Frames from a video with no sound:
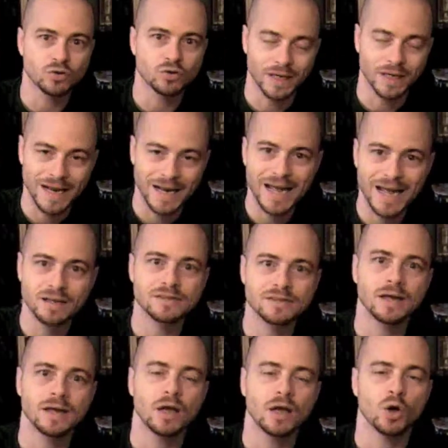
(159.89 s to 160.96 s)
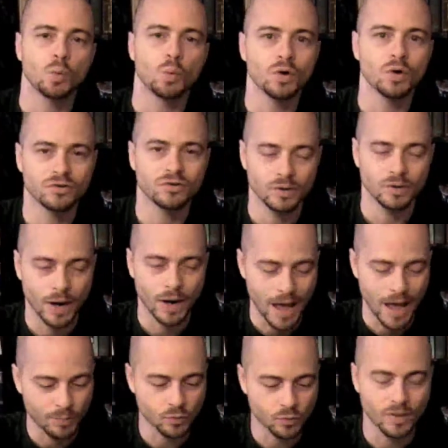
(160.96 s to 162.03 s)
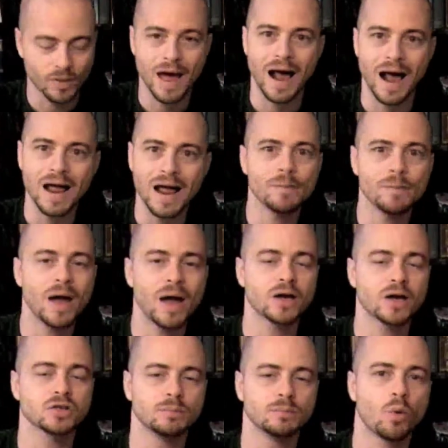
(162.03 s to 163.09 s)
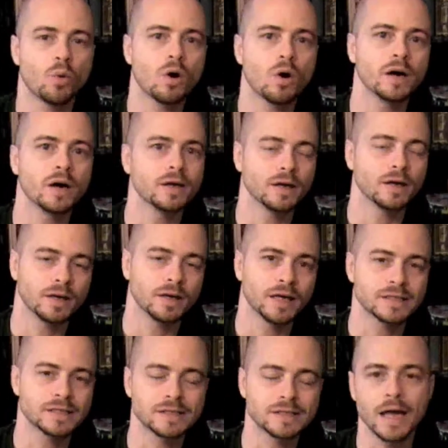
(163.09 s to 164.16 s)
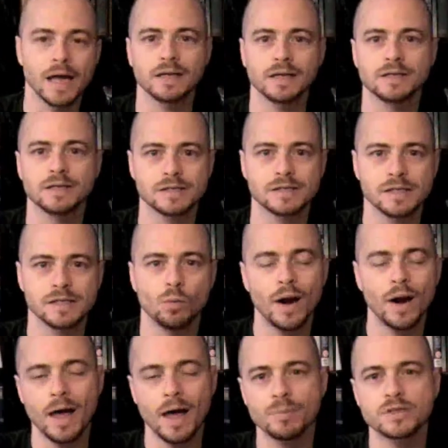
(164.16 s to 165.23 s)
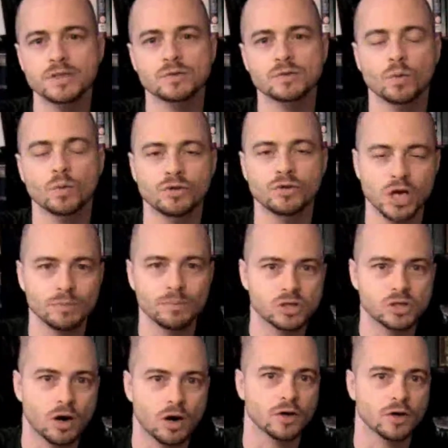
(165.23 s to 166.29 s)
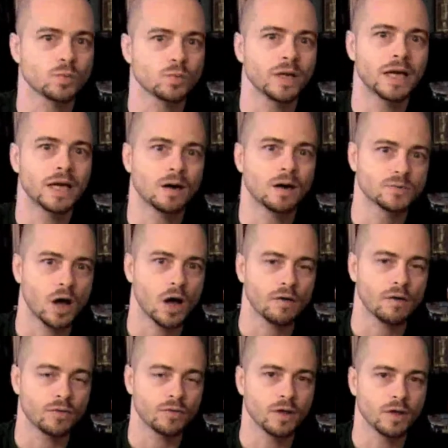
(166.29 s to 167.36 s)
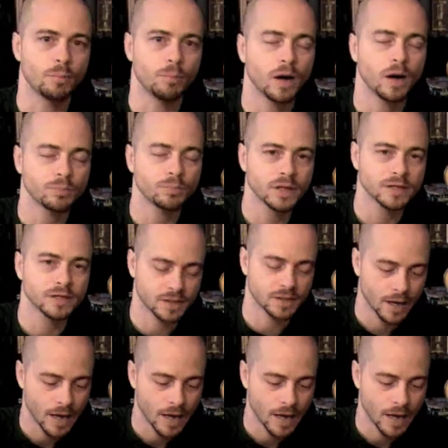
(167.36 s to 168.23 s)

Nance. We'll see what happens with that. I am actually more excited to see what happens with James Starks when he comes off the PUP list.